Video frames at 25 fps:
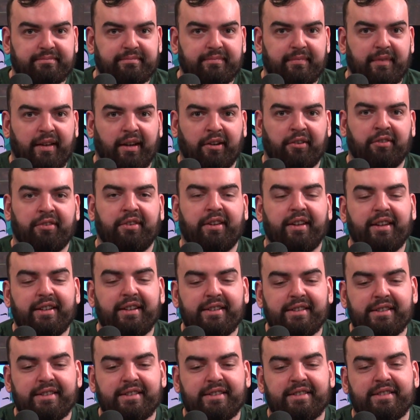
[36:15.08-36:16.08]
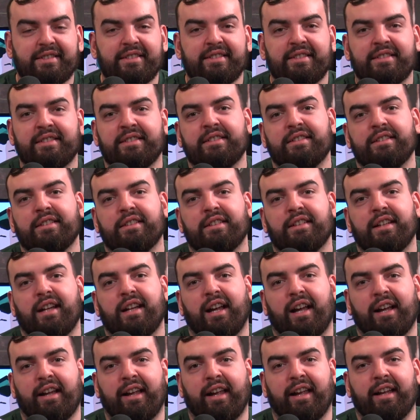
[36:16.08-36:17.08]
I'll see you
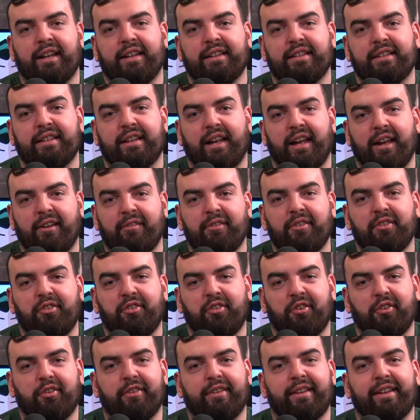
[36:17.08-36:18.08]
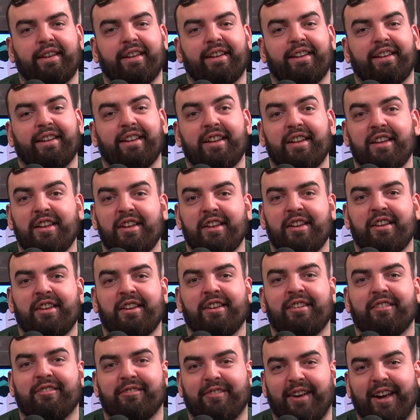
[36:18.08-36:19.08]
again every Tuesday,
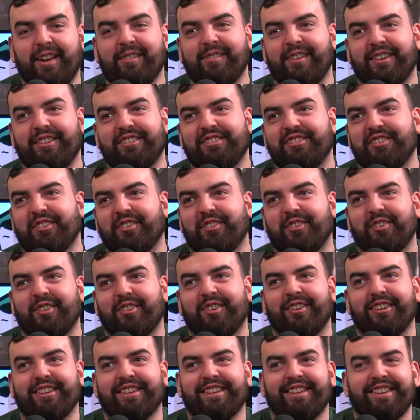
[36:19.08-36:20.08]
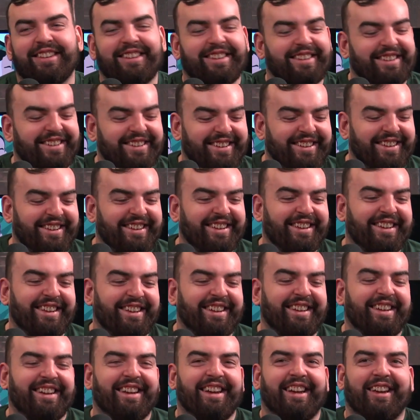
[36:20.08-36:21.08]
five ish o'clock,
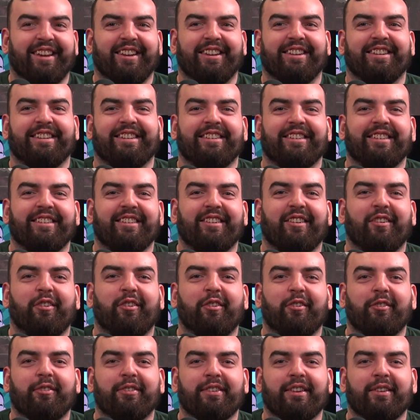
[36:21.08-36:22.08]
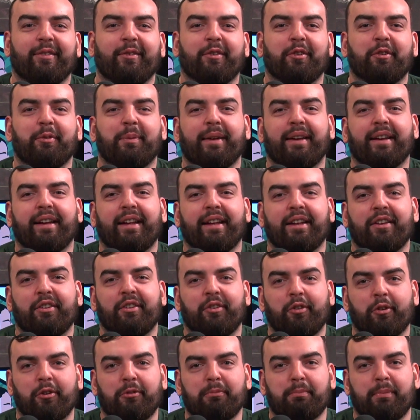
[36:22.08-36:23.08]
and hopefully we'll speak again
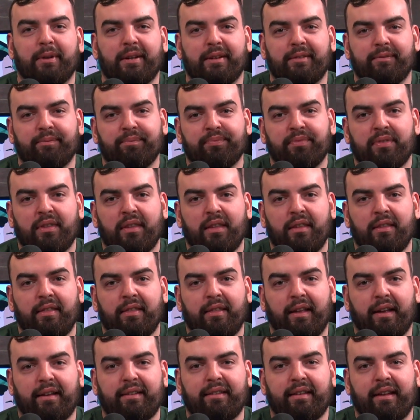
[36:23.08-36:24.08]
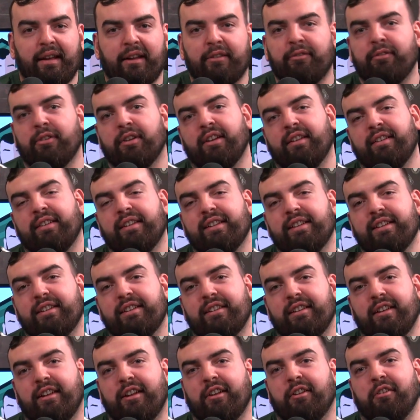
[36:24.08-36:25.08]
soon. But thanks again for listening,
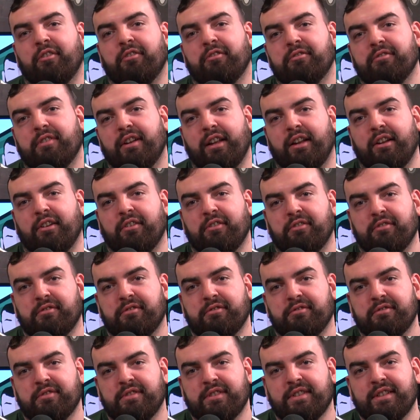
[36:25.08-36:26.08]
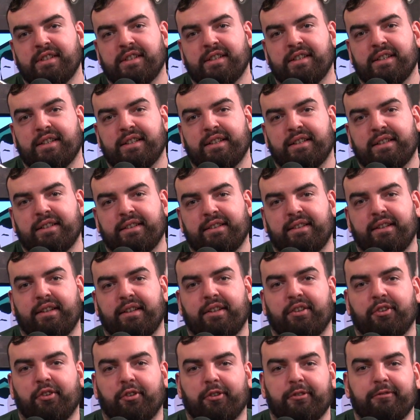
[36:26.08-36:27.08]
and I'll, and I'll see you
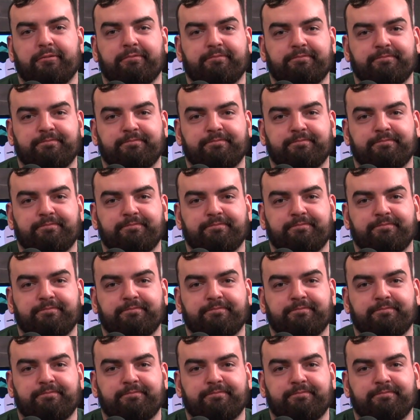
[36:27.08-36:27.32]
soon.